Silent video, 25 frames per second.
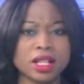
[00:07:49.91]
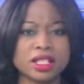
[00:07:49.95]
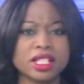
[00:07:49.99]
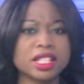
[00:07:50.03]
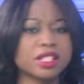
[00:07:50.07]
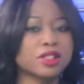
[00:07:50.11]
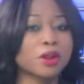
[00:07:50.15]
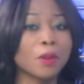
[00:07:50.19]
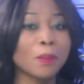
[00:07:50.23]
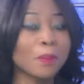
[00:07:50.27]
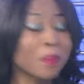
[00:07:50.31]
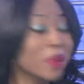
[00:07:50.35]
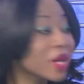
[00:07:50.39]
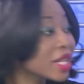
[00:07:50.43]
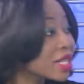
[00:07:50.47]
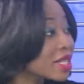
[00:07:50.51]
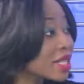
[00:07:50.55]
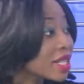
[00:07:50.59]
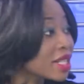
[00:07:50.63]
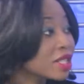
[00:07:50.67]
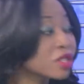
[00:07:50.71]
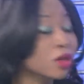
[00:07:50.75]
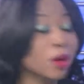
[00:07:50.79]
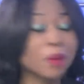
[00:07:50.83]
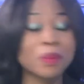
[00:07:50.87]

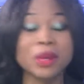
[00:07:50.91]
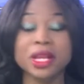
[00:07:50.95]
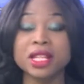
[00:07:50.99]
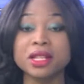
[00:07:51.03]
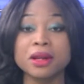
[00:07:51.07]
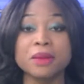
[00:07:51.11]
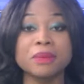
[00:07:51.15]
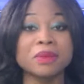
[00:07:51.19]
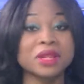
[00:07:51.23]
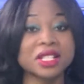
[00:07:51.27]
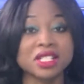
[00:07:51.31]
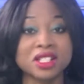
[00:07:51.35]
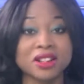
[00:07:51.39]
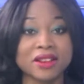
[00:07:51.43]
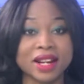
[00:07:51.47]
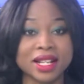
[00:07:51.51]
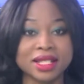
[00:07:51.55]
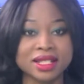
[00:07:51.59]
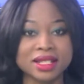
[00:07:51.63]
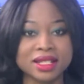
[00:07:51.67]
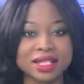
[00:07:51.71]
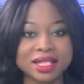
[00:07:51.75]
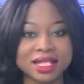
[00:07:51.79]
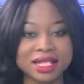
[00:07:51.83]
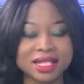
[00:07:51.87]
disobedient or being a
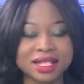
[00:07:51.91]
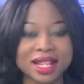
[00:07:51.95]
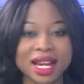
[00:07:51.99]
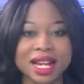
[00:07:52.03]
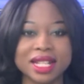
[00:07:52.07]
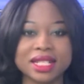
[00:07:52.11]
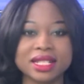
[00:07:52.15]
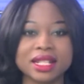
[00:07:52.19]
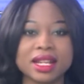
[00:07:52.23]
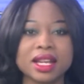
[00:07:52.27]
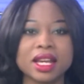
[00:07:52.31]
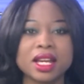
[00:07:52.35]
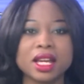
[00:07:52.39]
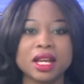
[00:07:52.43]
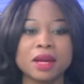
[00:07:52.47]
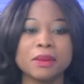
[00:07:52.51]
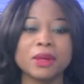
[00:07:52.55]
miscreant in society,